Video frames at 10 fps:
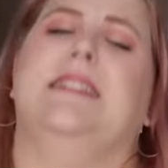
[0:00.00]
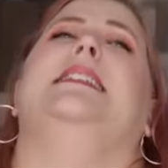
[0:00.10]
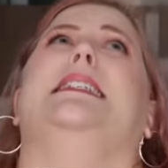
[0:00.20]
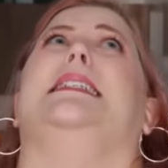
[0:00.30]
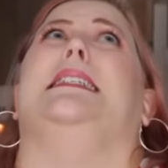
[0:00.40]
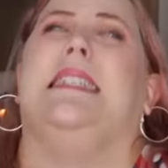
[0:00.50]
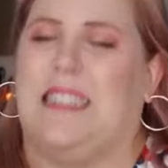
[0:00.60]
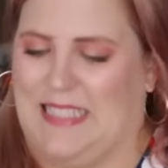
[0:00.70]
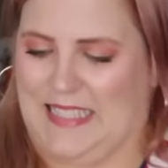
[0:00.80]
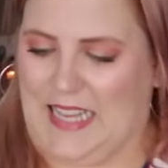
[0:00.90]

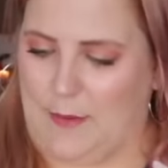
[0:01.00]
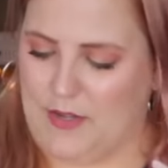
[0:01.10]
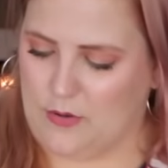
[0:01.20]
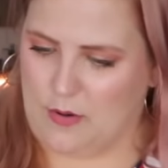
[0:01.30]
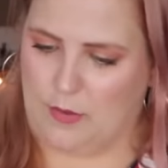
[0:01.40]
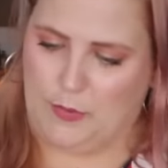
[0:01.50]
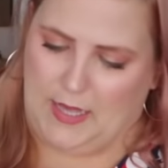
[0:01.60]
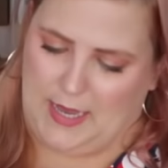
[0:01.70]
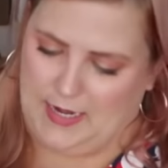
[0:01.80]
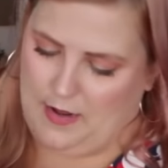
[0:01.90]
the same adorable
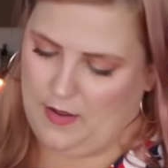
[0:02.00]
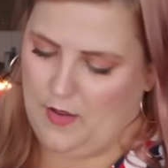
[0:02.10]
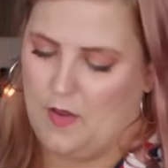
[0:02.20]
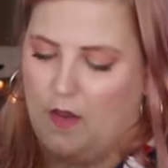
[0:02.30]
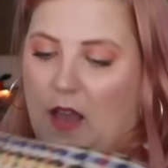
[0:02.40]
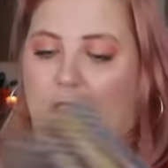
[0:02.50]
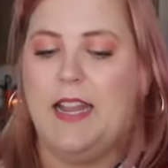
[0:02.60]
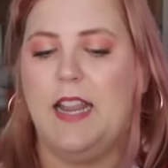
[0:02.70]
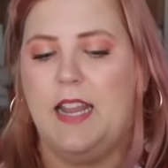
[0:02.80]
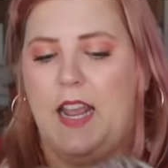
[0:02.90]
plaid,
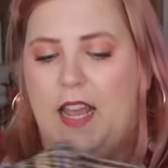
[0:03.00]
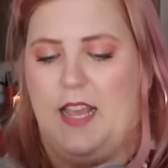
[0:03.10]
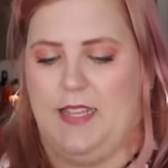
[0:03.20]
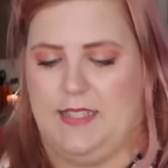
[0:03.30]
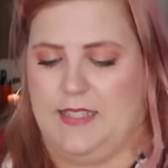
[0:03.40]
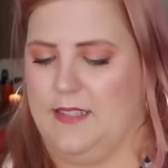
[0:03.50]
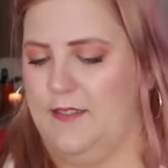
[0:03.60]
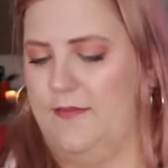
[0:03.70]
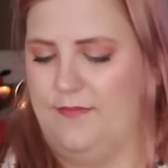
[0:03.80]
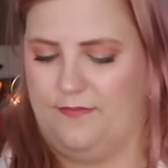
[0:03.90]
and it is,
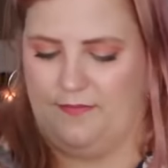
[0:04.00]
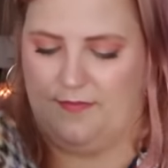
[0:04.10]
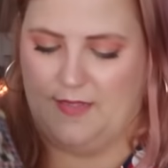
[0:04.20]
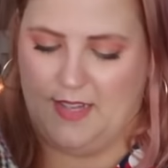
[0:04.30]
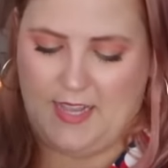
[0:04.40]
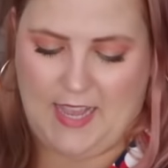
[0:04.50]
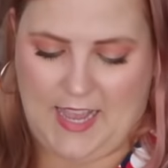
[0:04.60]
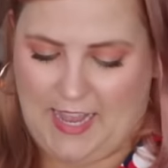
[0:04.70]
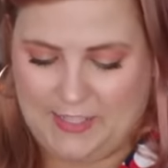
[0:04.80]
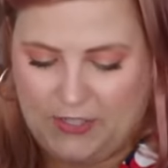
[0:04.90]

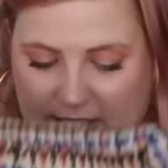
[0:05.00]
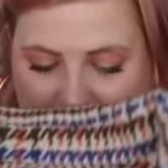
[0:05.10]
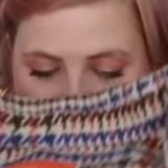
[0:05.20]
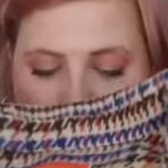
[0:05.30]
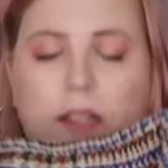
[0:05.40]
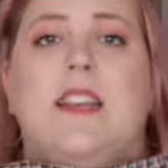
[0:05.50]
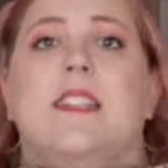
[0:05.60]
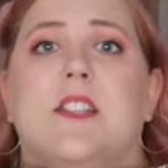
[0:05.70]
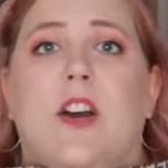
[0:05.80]
it's just equally as